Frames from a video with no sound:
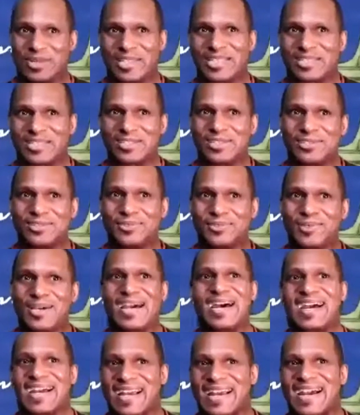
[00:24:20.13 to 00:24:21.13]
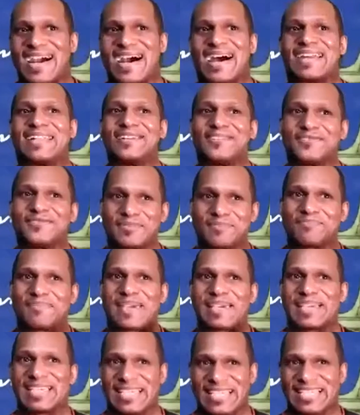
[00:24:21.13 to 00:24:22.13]
with you kind of
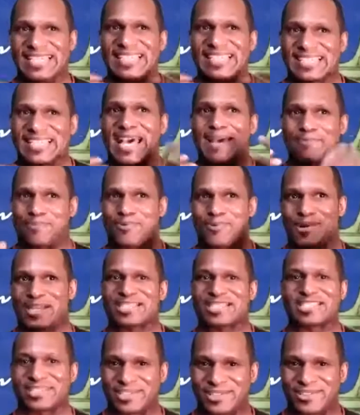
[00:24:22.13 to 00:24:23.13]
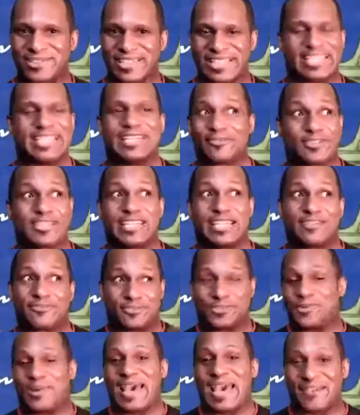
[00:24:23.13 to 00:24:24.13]
may ease that pressure, if
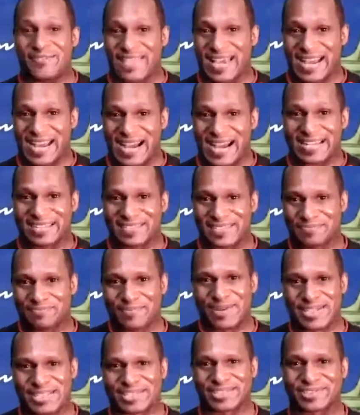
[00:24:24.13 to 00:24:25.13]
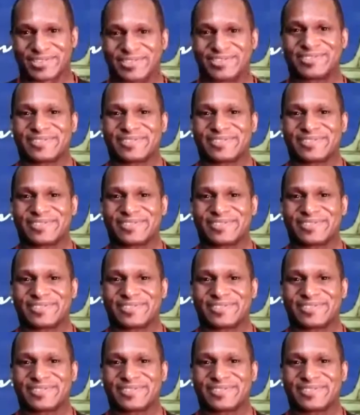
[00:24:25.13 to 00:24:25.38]
you have that kind of pressure.